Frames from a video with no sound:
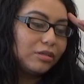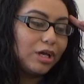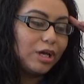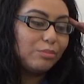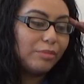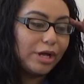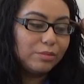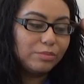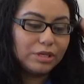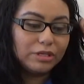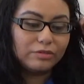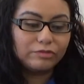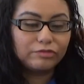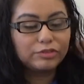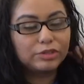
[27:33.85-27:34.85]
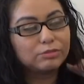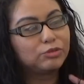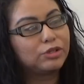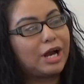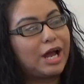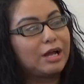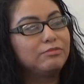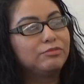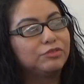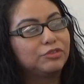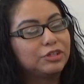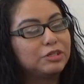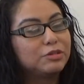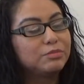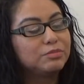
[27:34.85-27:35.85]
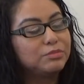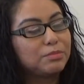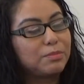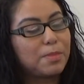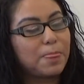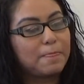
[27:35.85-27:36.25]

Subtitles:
in my opinion, from where I'm from,